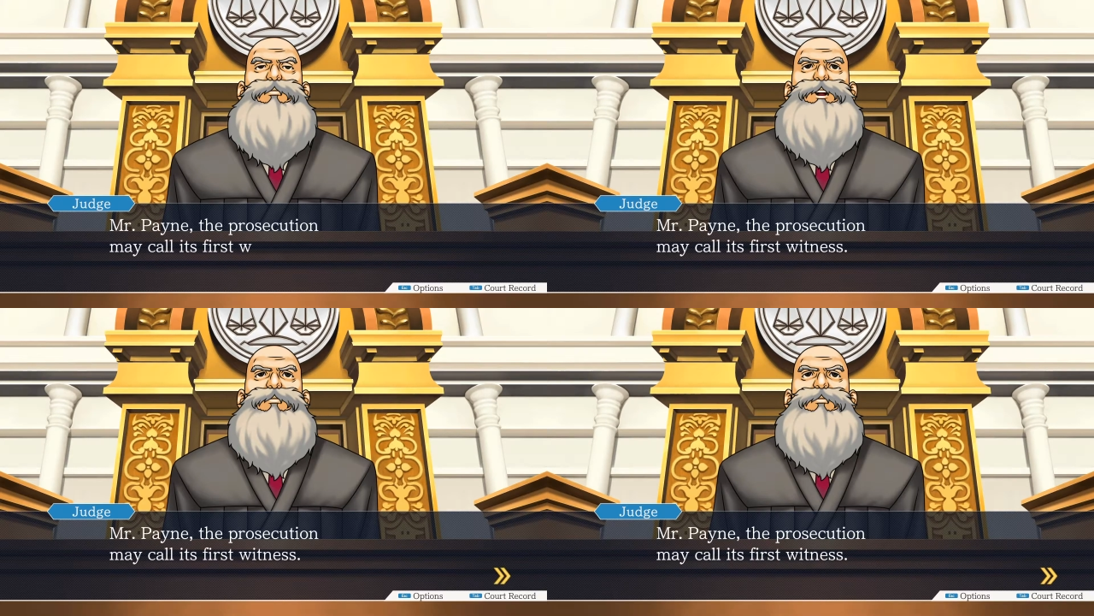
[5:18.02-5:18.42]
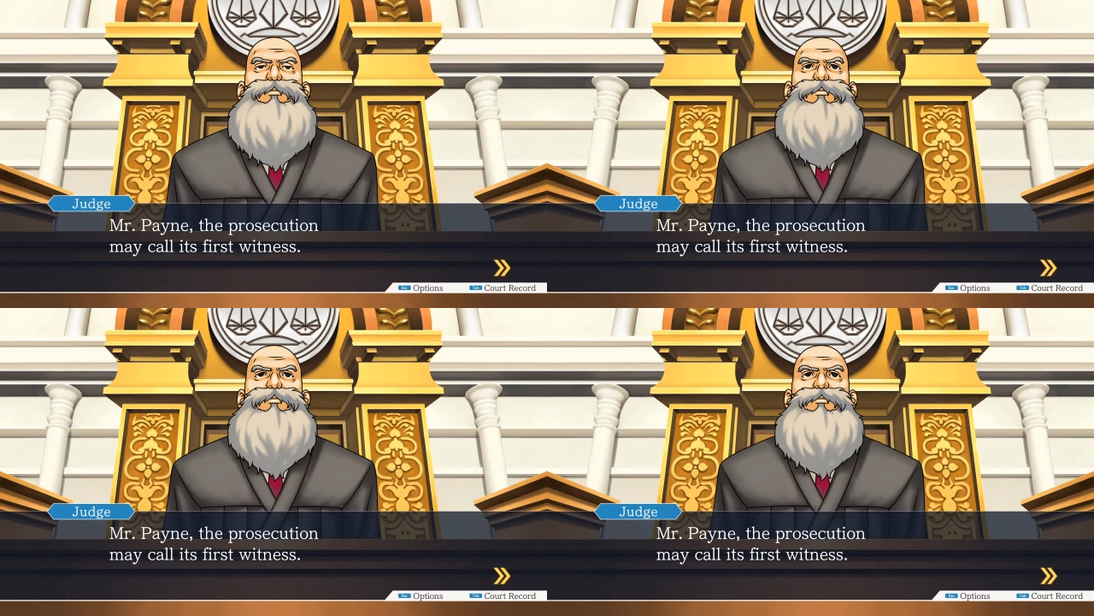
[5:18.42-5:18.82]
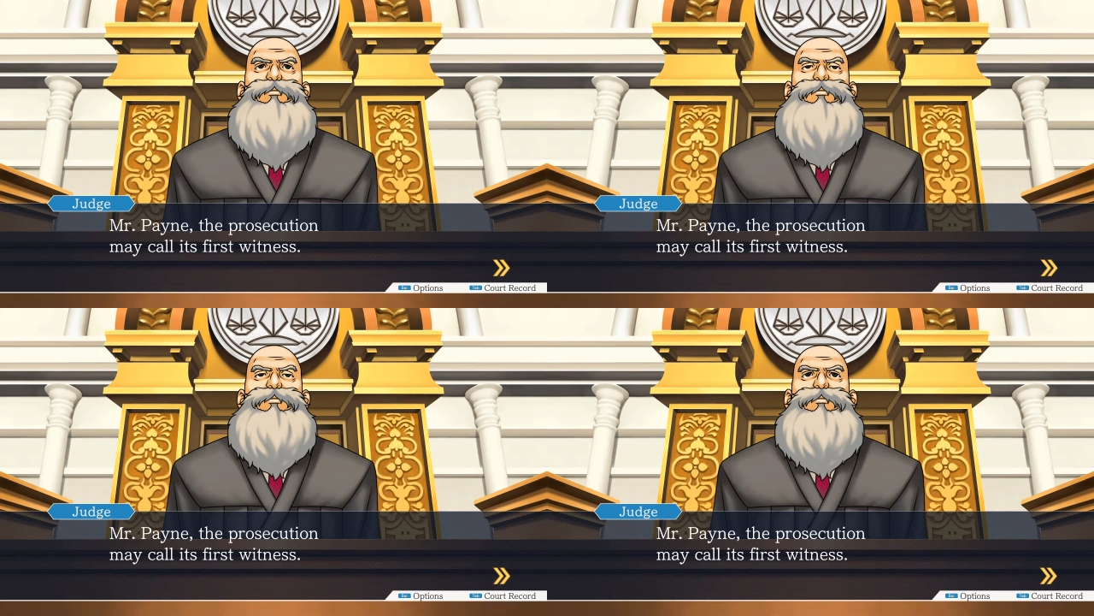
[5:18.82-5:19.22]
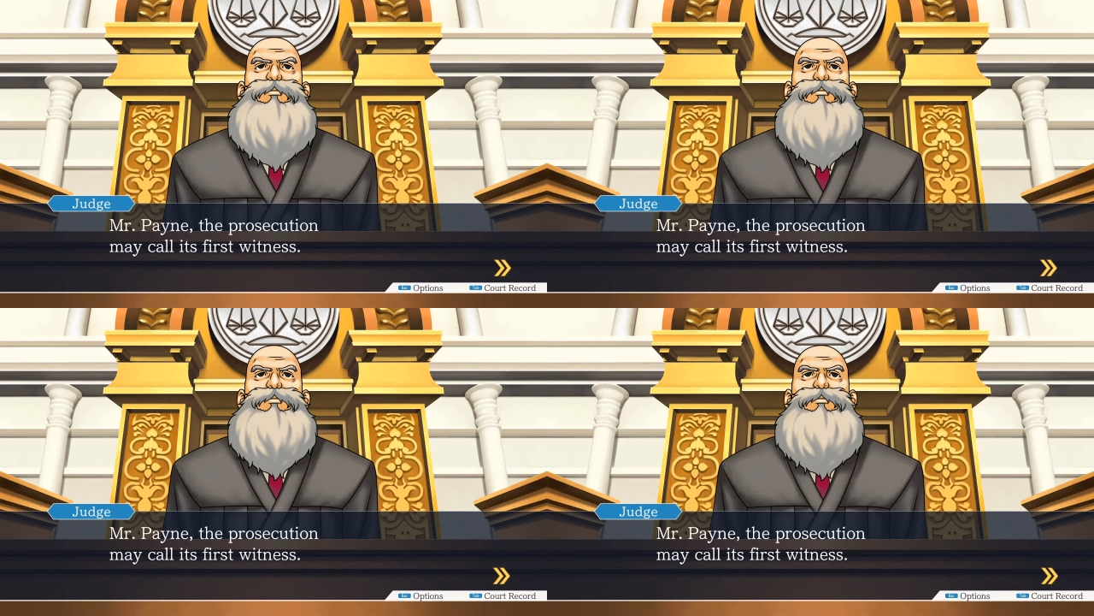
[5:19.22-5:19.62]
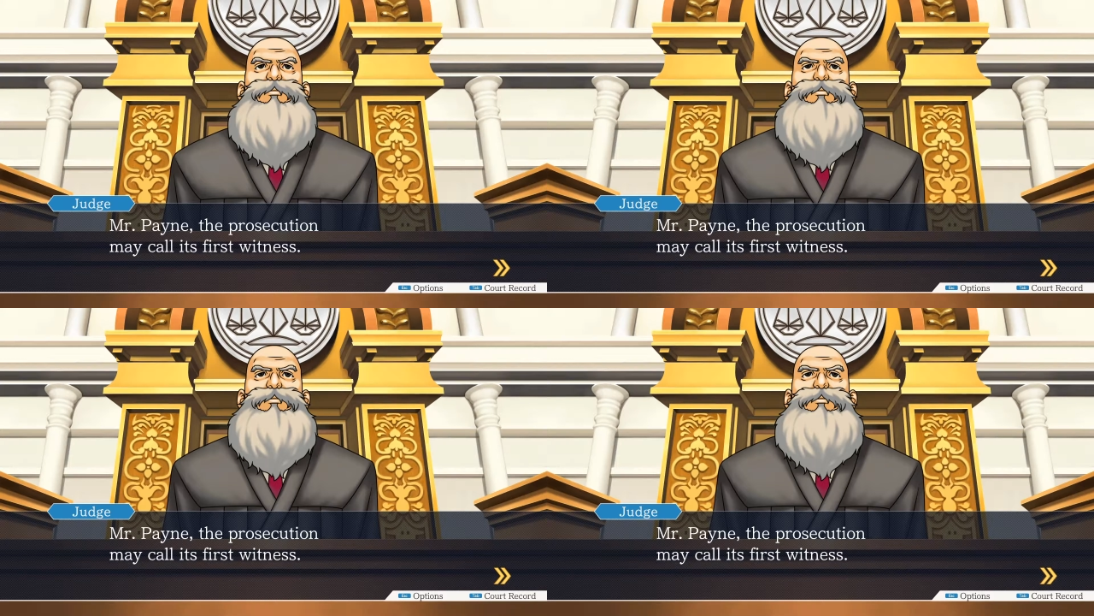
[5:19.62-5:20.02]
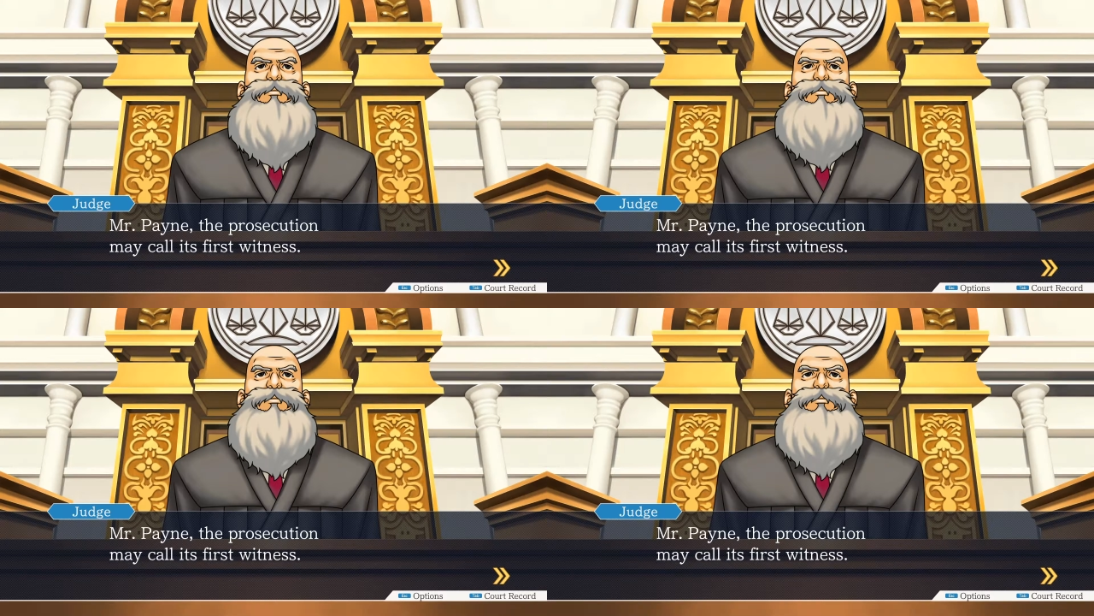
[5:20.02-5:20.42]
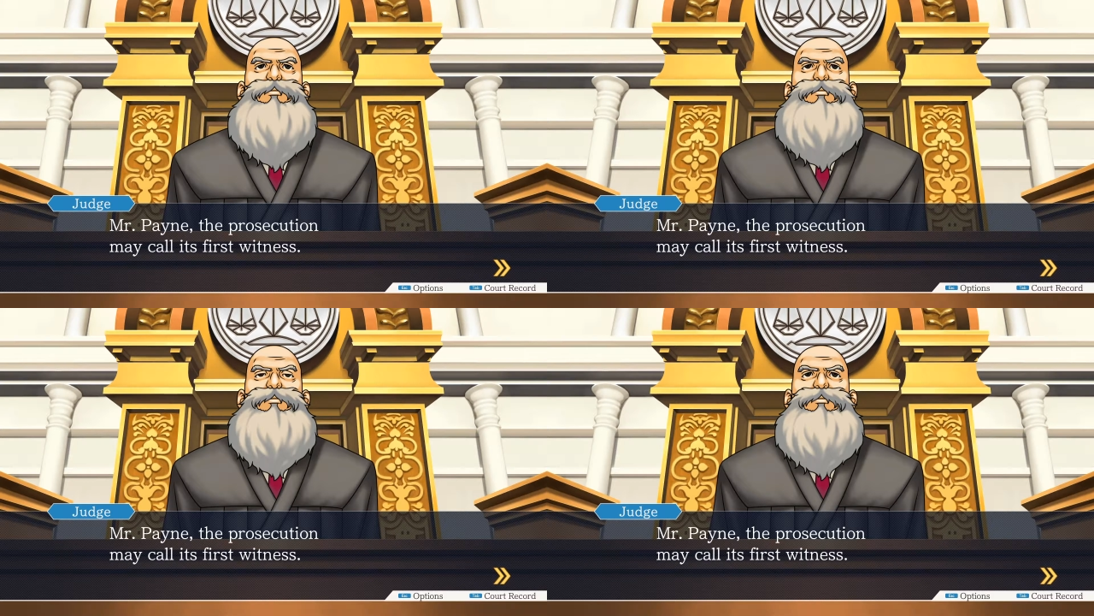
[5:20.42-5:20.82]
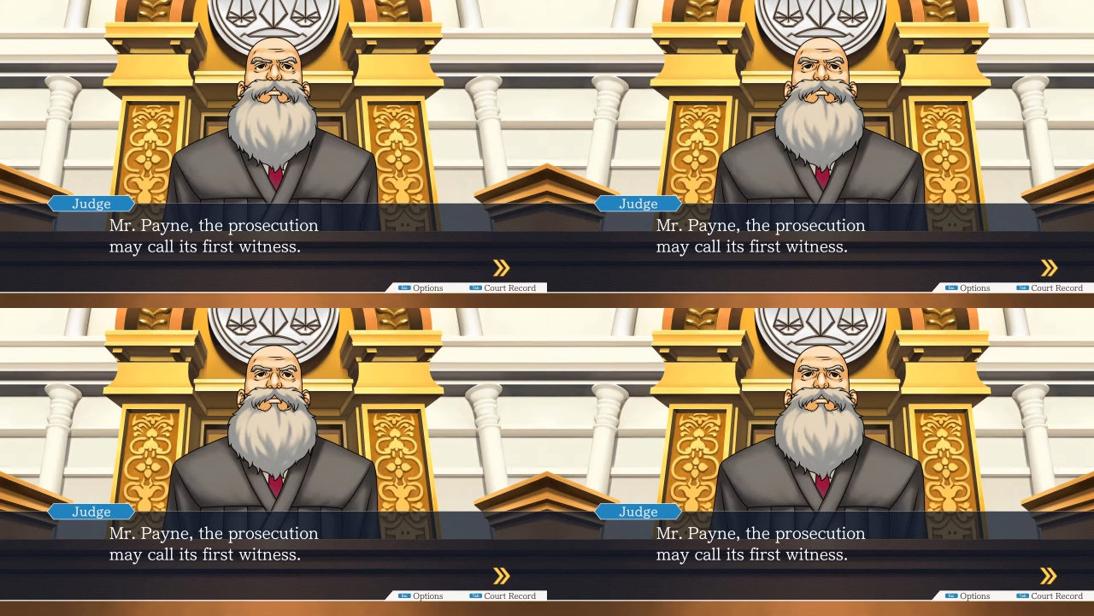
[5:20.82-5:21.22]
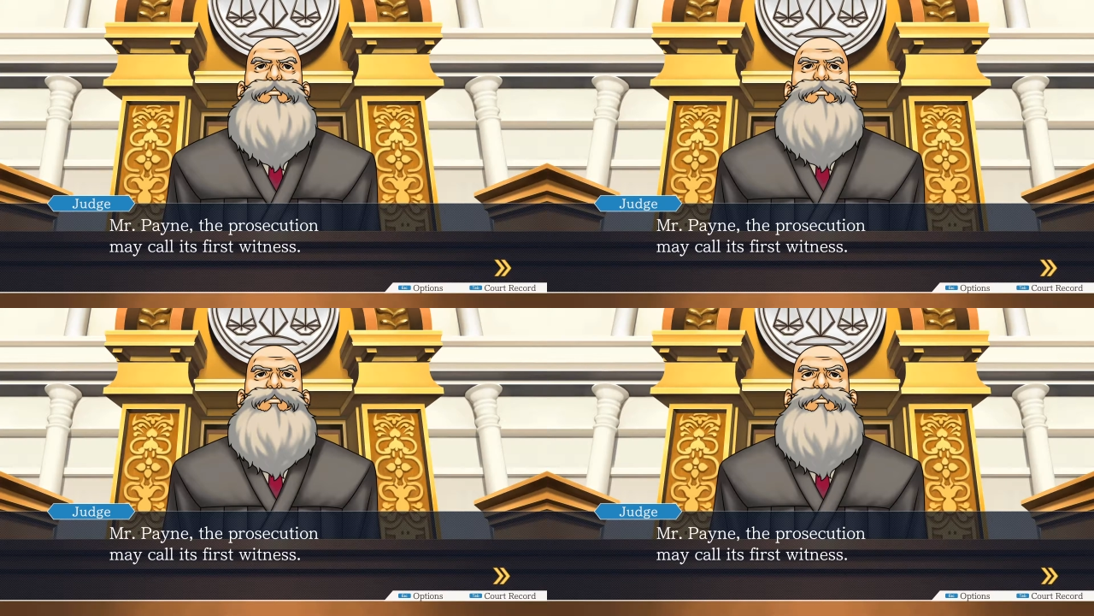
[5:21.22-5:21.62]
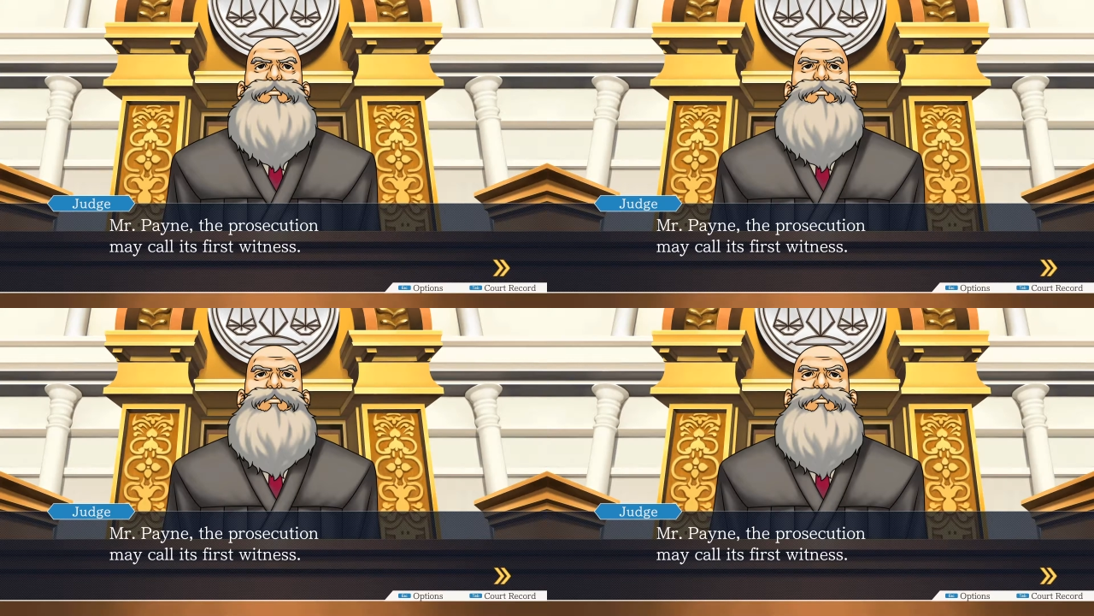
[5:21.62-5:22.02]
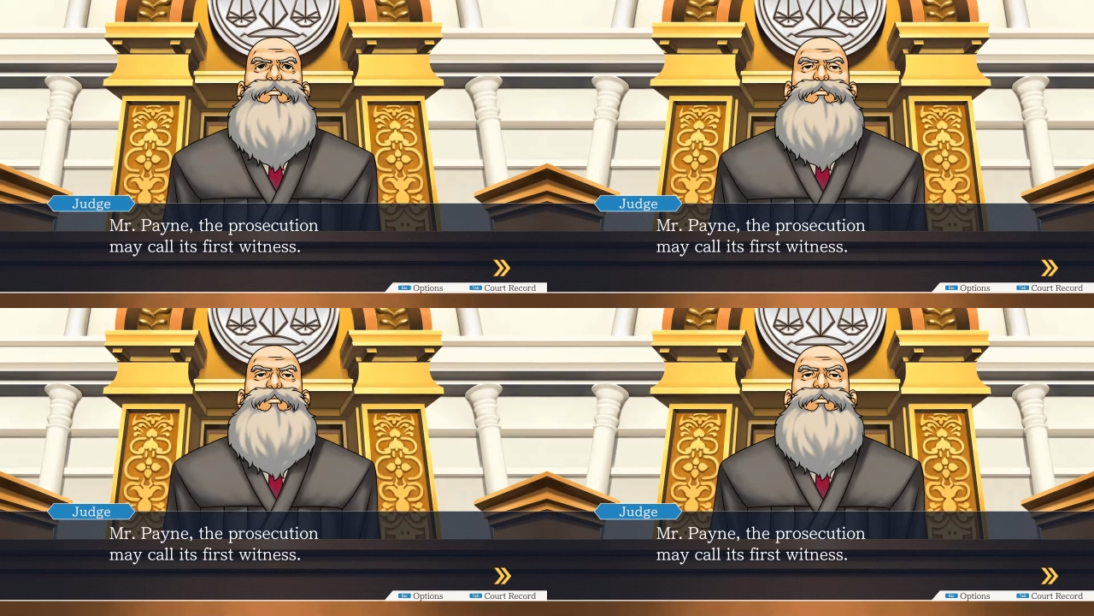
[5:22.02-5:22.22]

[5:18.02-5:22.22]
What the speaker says: (no speaker visible)